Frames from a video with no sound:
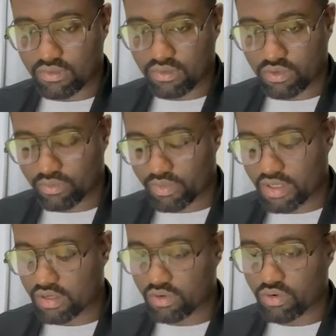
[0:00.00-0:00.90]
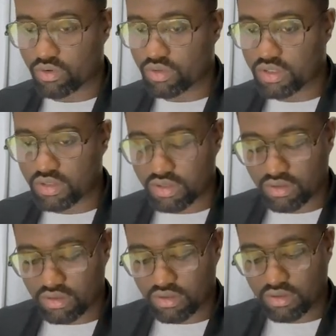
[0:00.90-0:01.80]
open and close,
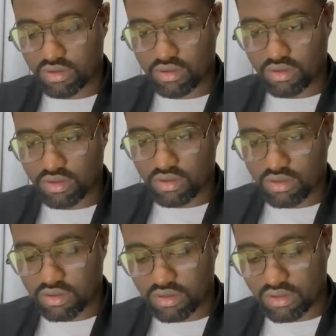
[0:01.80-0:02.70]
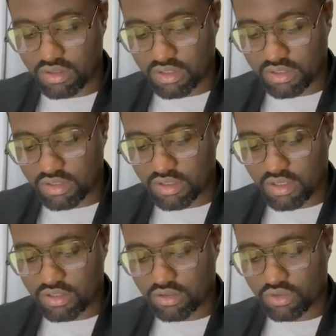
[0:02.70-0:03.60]
nested
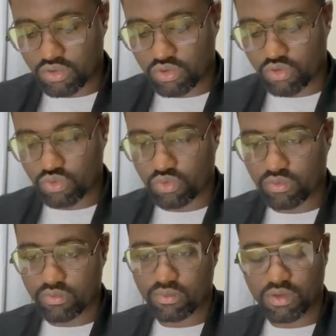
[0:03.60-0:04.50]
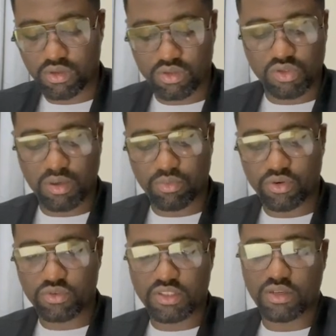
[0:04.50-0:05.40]
2. So I'm going
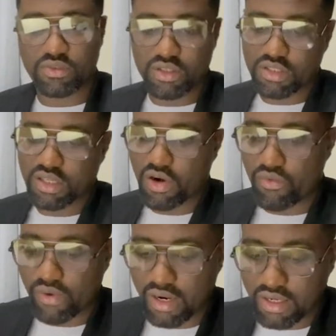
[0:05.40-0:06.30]
to save this and run